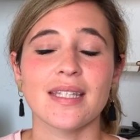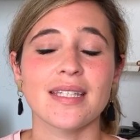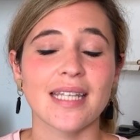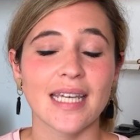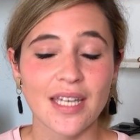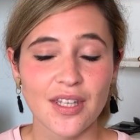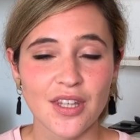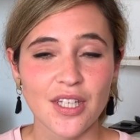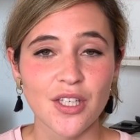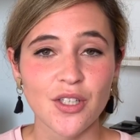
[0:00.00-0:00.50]
The
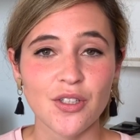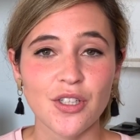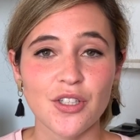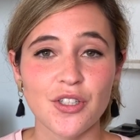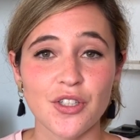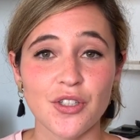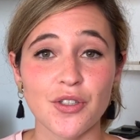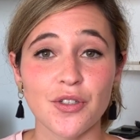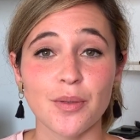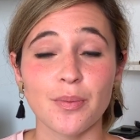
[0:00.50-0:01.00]
second thing you need
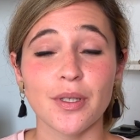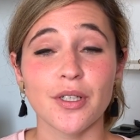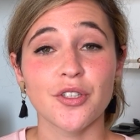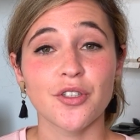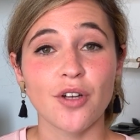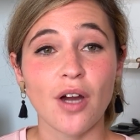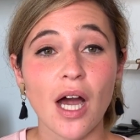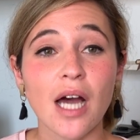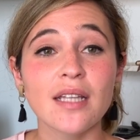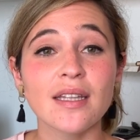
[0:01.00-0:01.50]
to do to build
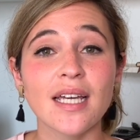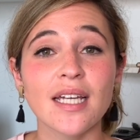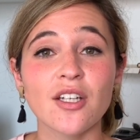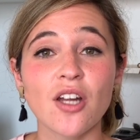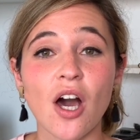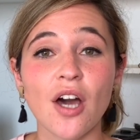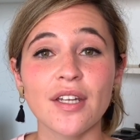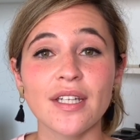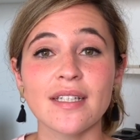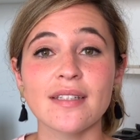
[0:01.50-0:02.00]
your online
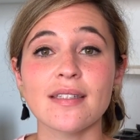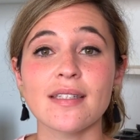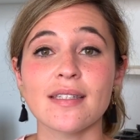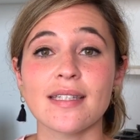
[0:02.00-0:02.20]
audience